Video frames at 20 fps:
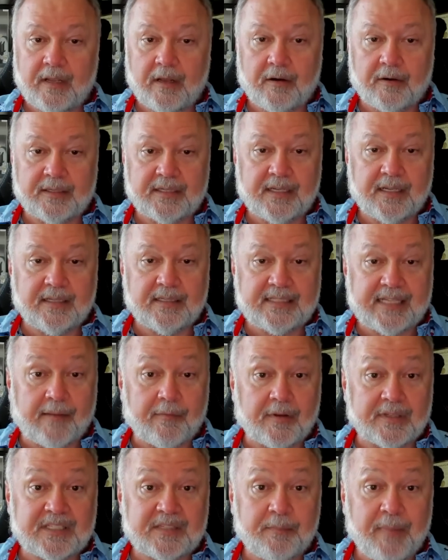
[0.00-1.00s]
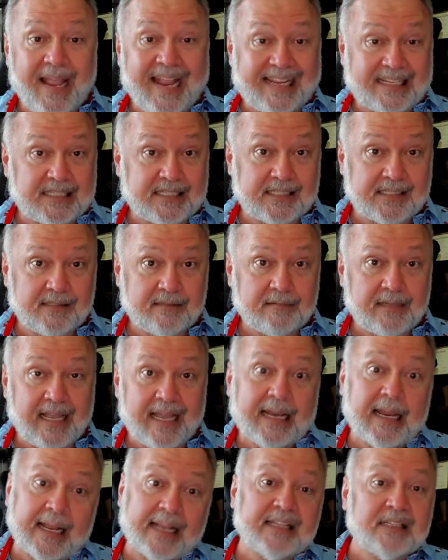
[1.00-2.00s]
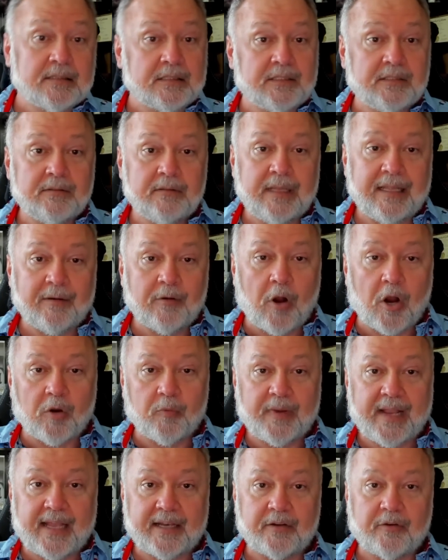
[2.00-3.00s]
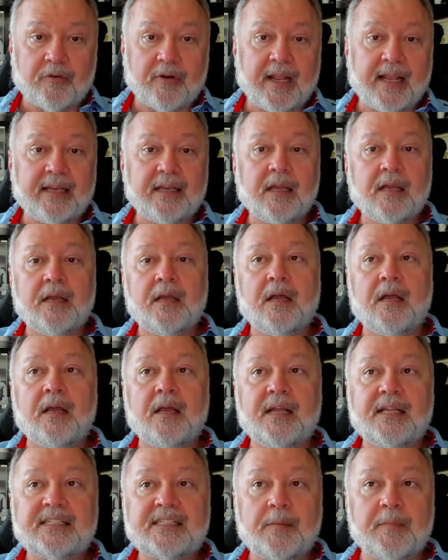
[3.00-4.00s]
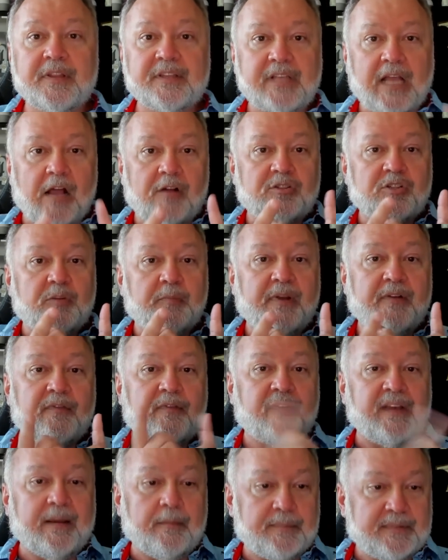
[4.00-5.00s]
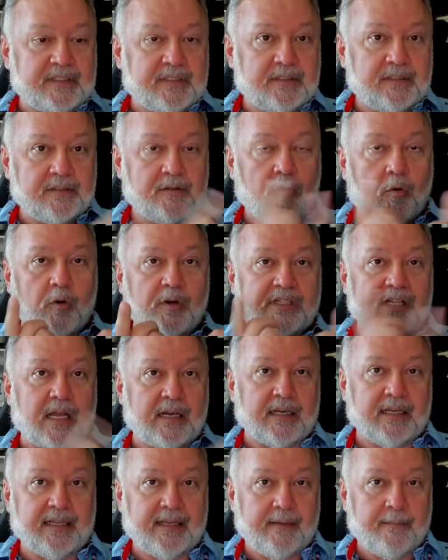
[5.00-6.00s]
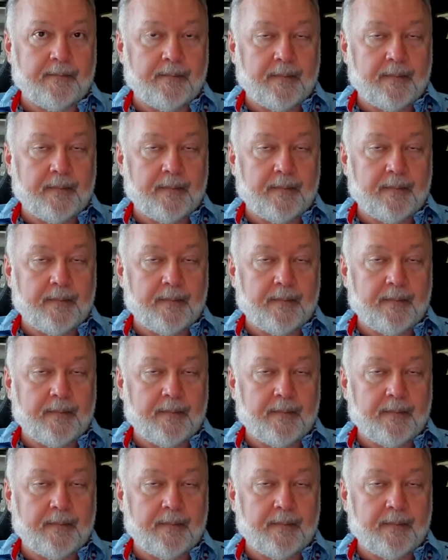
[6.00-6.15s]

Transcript: or save on space, and I guess art we had to create, some of the tiles could be flipped horizontally.